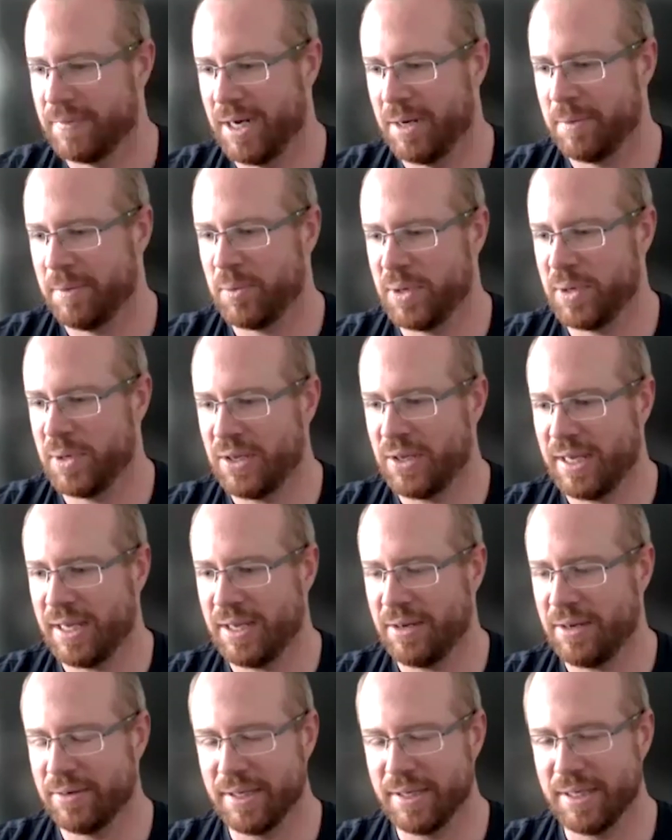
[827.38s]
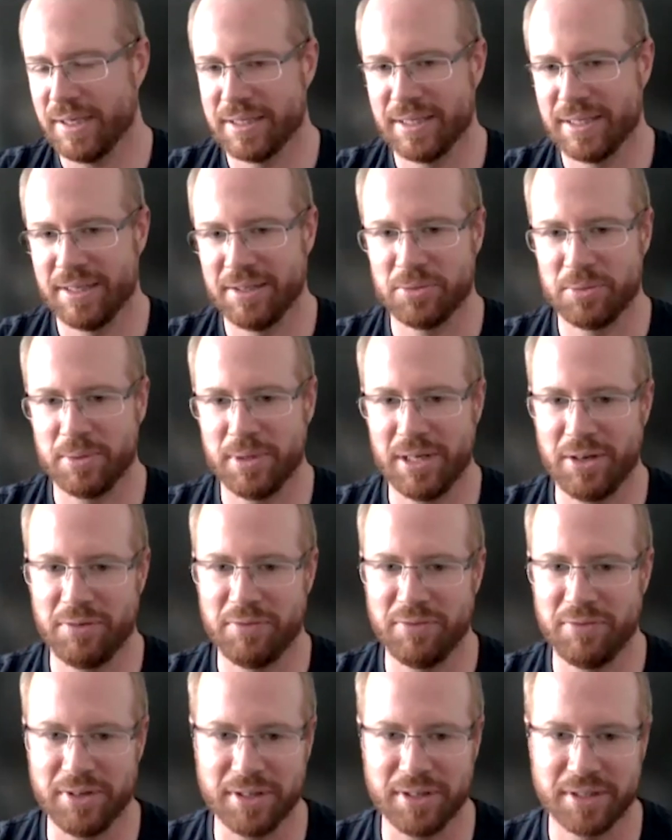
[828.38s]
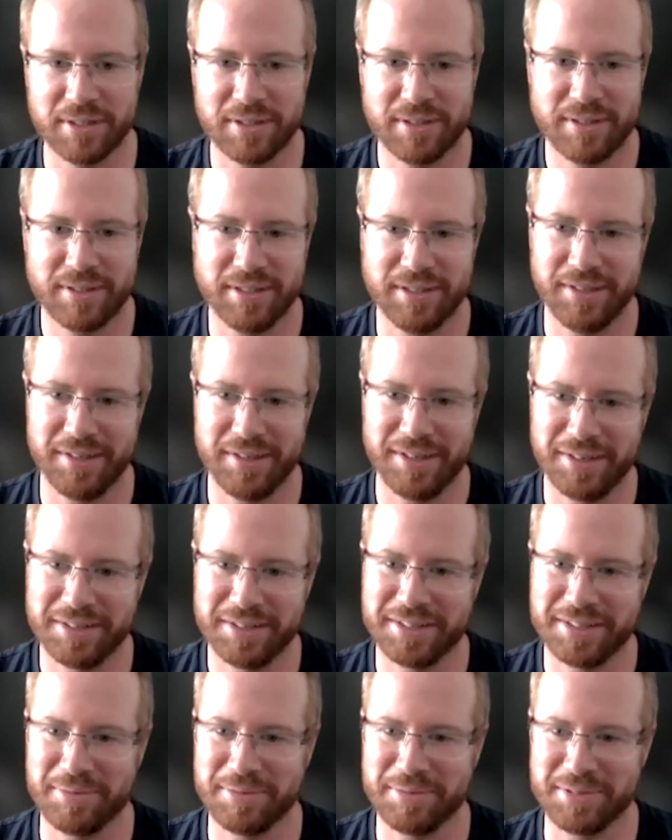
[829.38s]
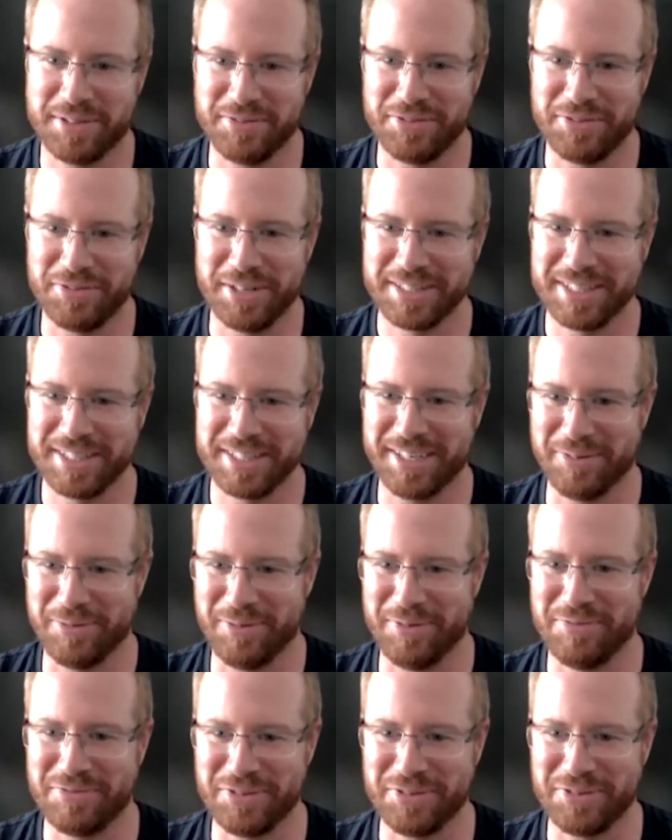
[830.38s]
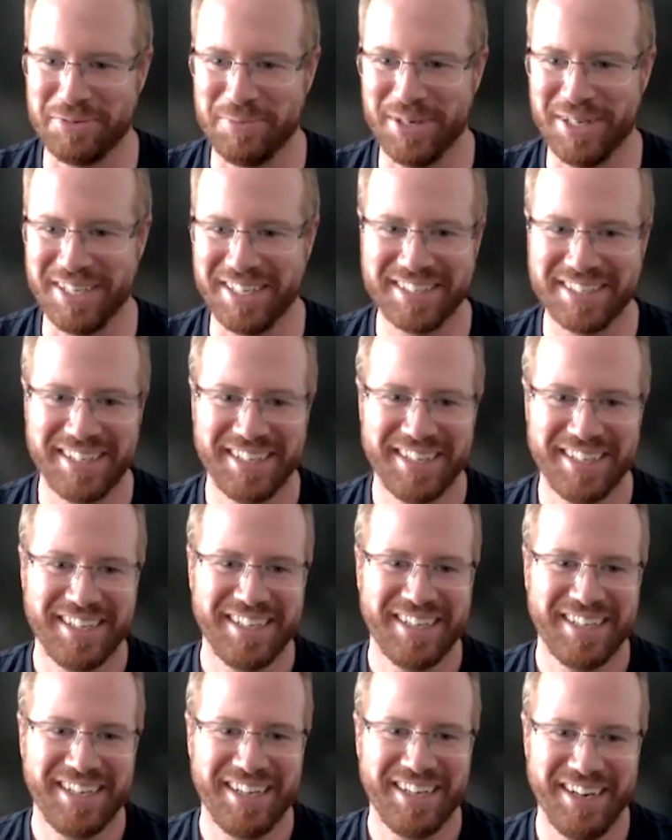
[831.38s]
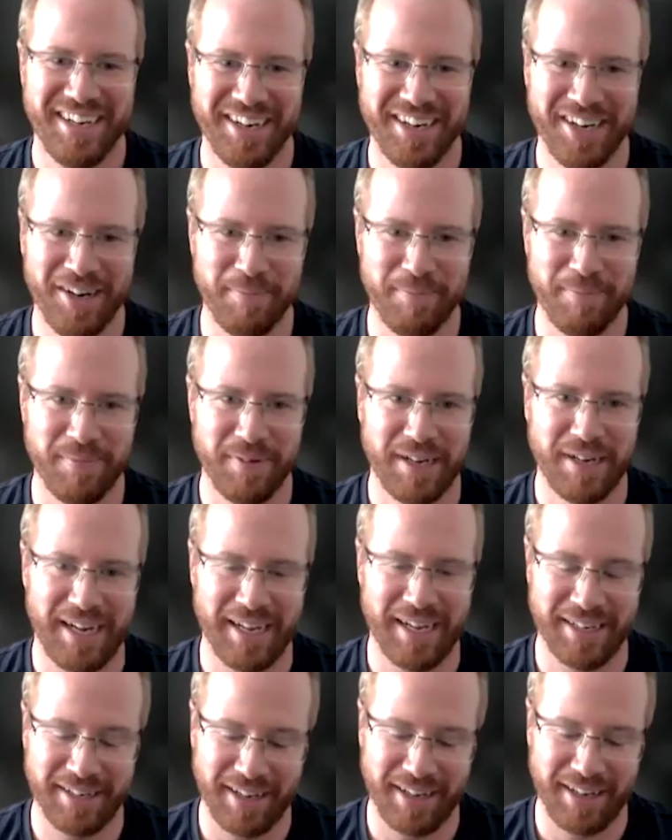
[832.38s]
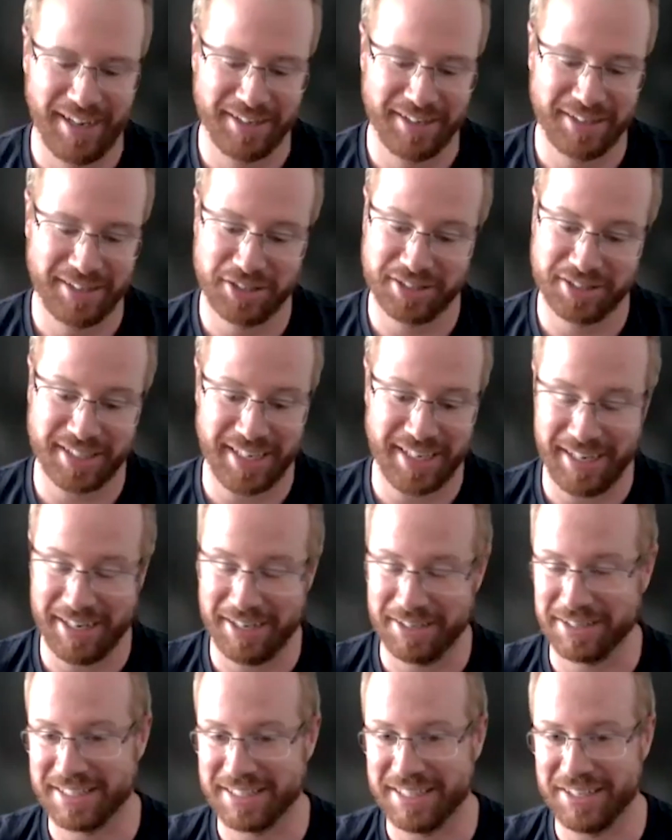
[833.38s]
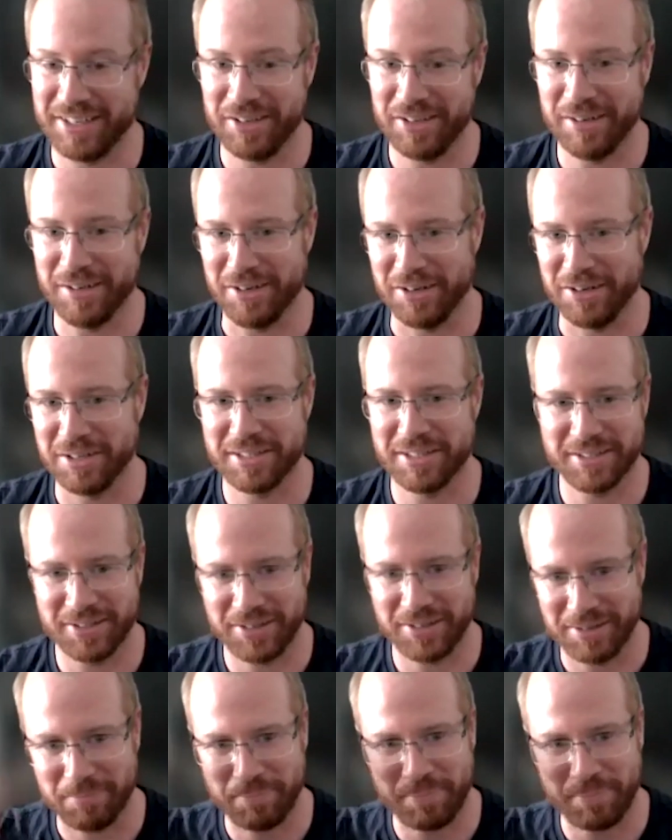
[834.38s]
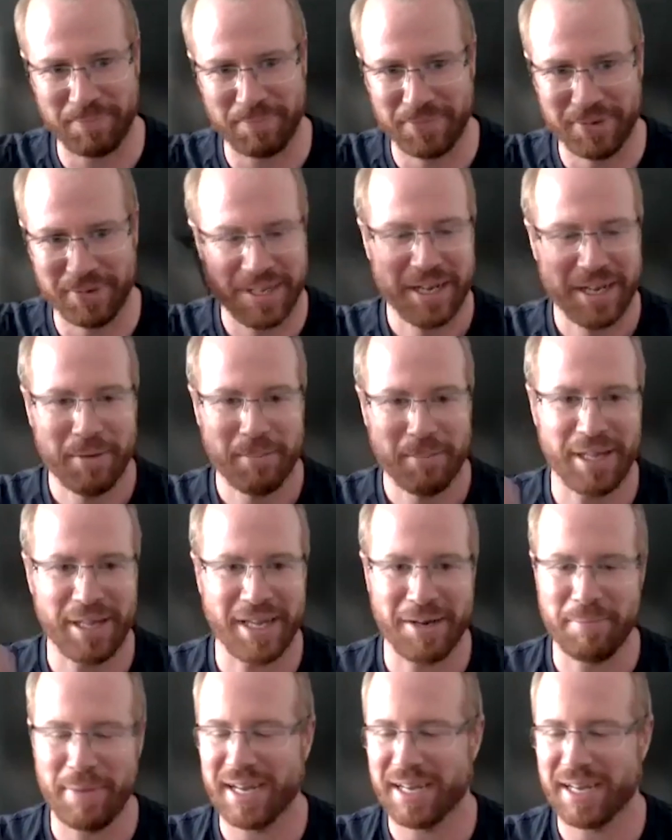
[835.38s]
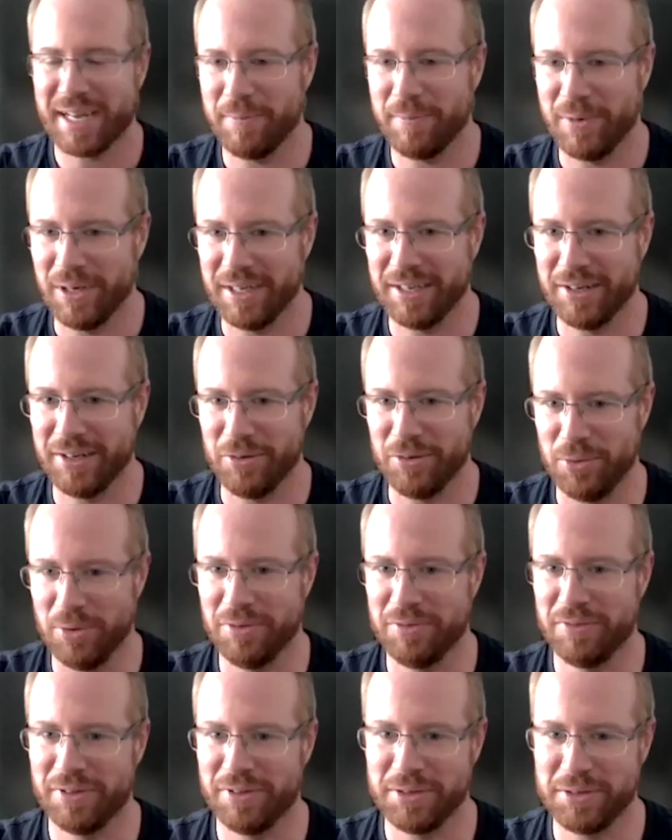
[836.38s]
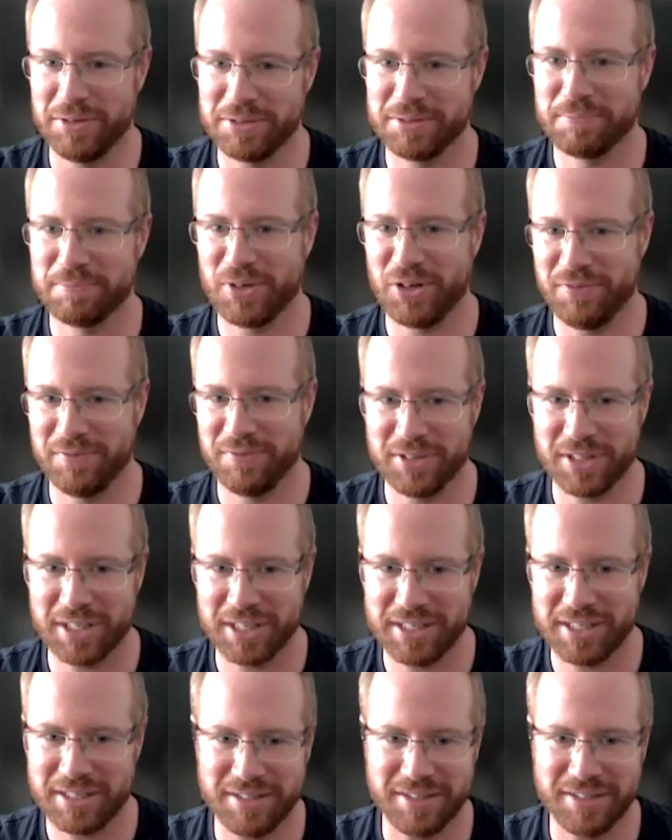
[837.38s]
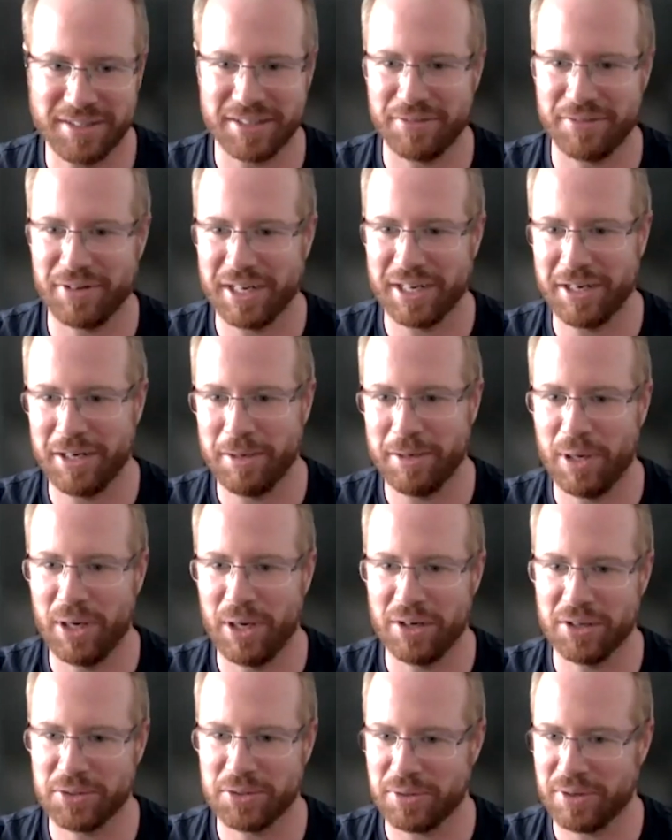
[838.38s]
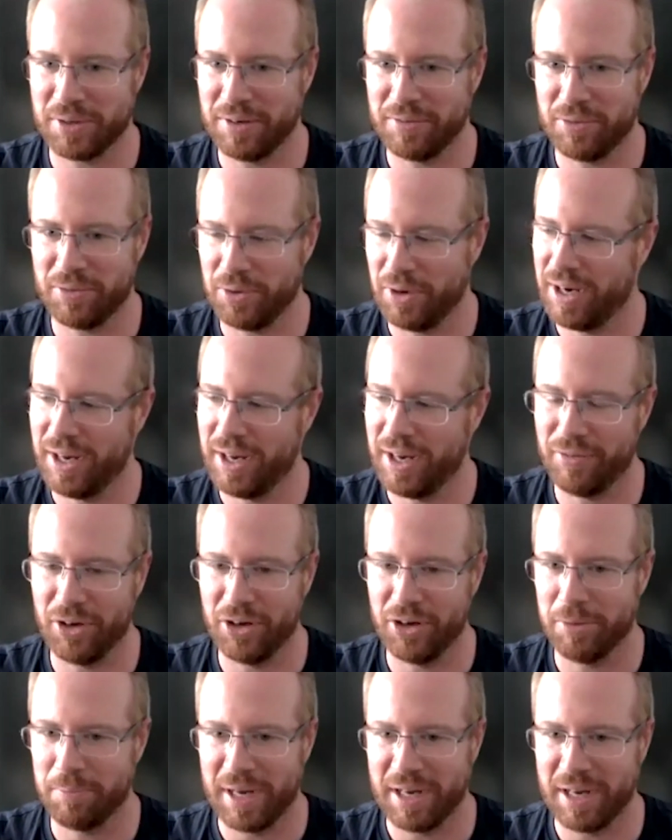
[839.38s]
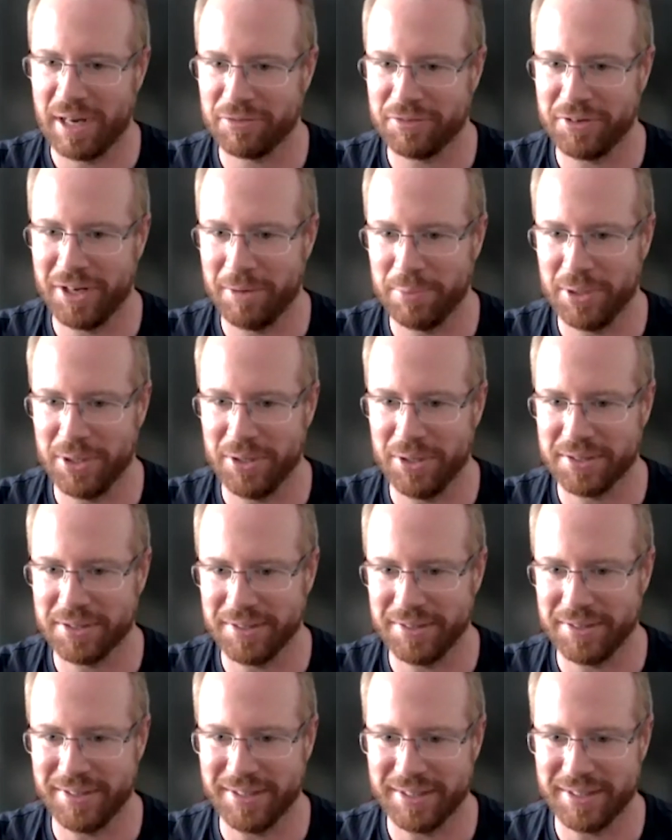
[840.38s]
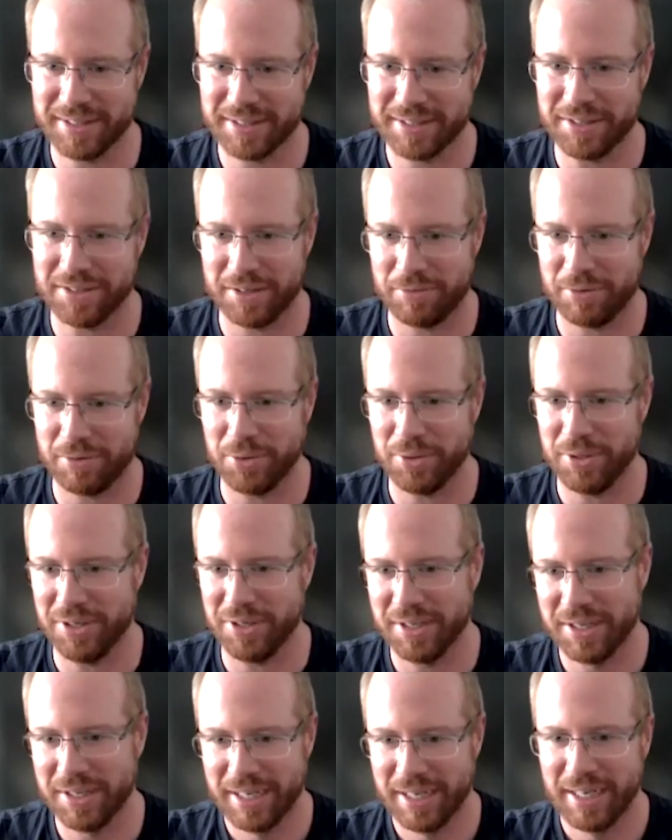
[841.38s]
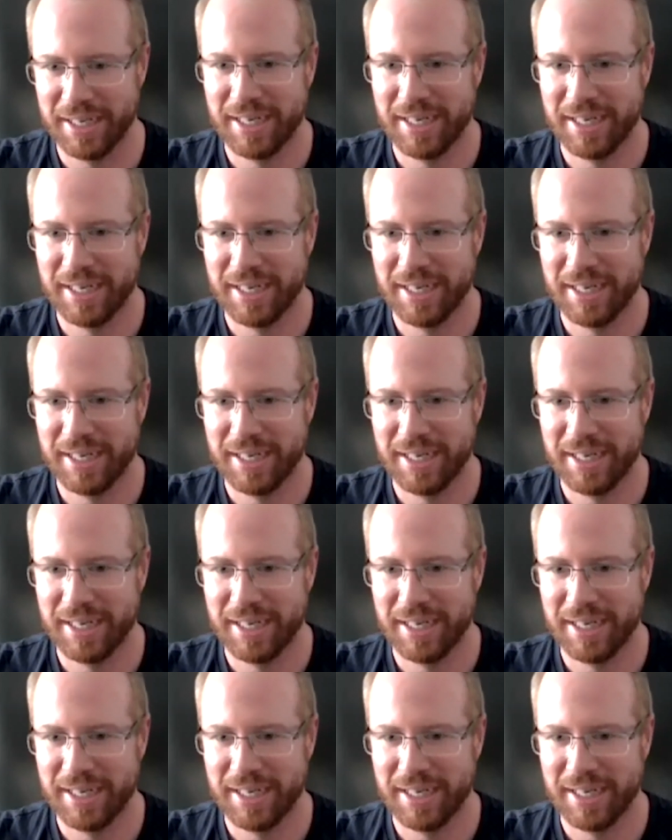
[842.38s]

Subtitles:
When you hear it, it sounds really obvious. So that was the first thing that went through my head. And just saying, as I said earlier, I started playing back in my head all of those conversations I've had in the past where I thought I never heard back from that person. And it's because I wrote a